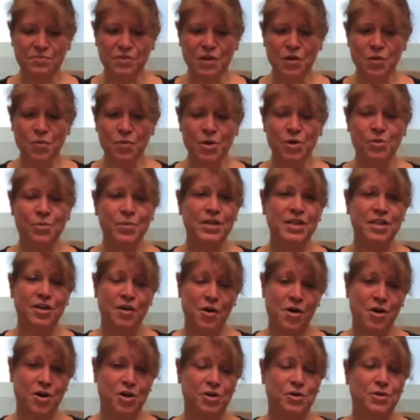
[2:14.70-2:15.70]
We read the
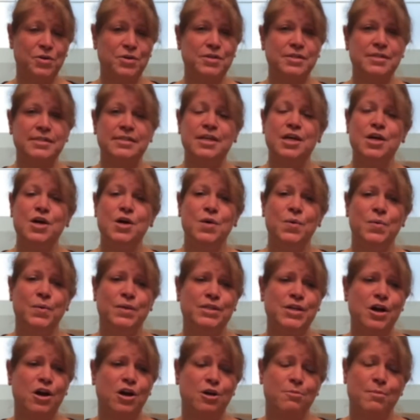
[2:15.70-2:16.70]
articles, we
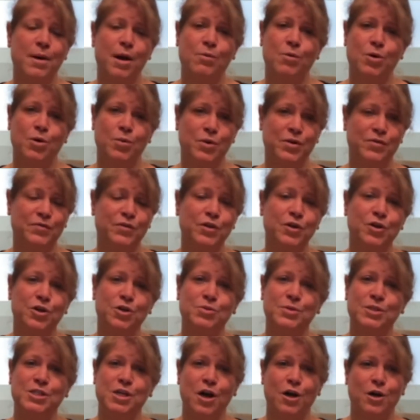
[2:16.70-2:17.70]
talk about what we've
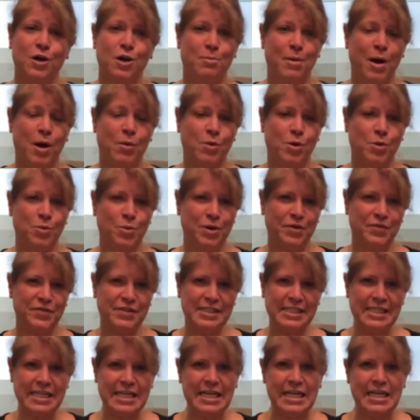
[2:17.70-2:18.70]
learned, we talk about what we've
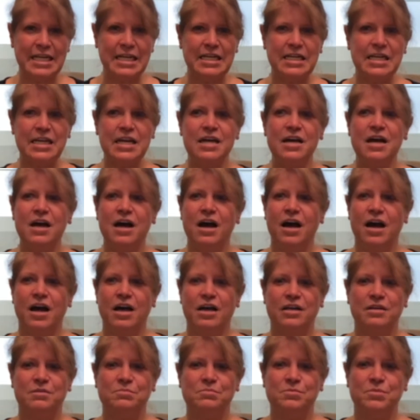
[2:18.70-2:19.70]
seen,
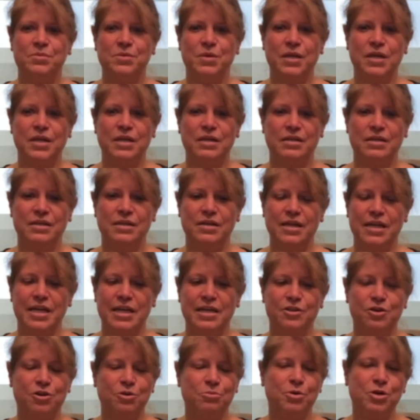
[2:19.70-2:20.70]
um,
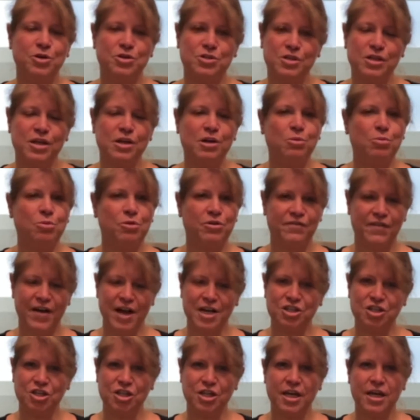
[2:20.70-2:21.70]
either personally or
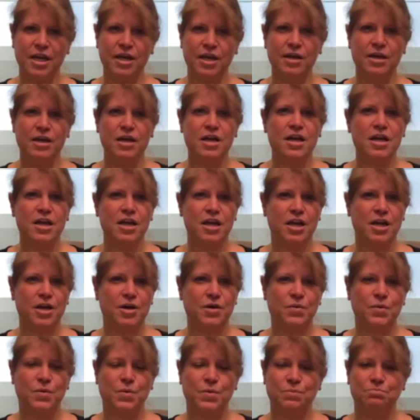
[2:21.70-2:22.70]
professionally, you
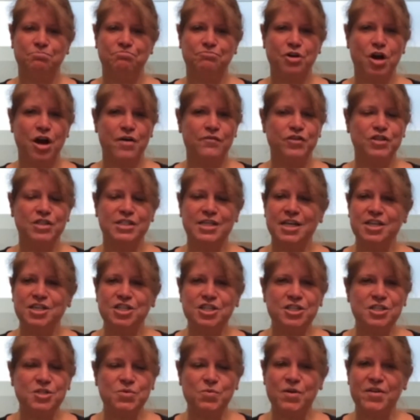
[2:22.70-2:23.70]
know,
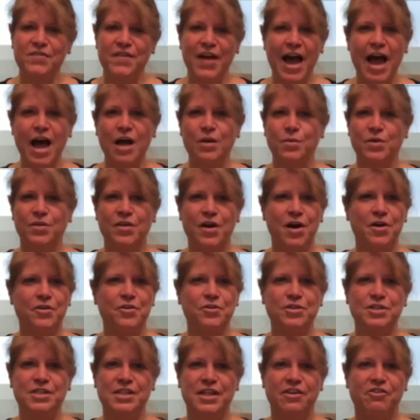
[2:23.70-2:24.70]
conversations that we've had with
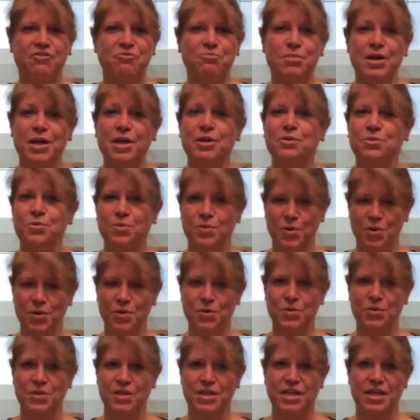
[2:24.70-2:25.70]
others that have been
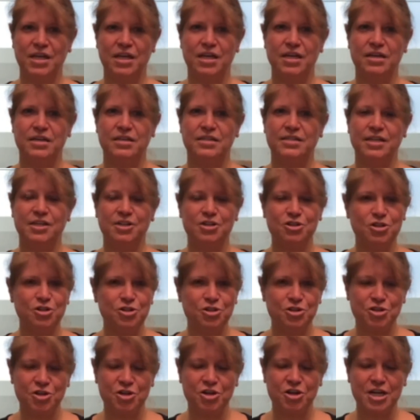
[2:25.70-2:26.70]
through the signature
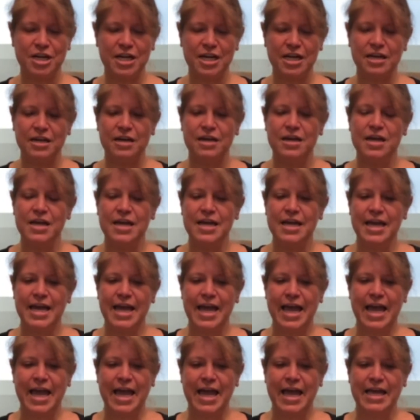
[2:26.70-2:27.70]
journey
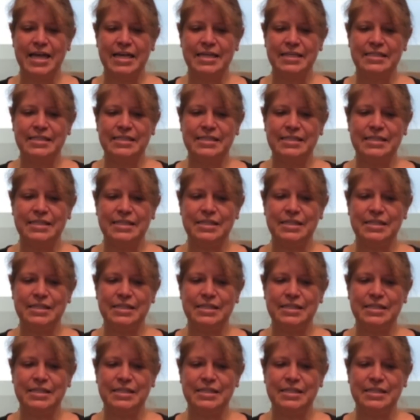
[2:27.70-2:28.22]
and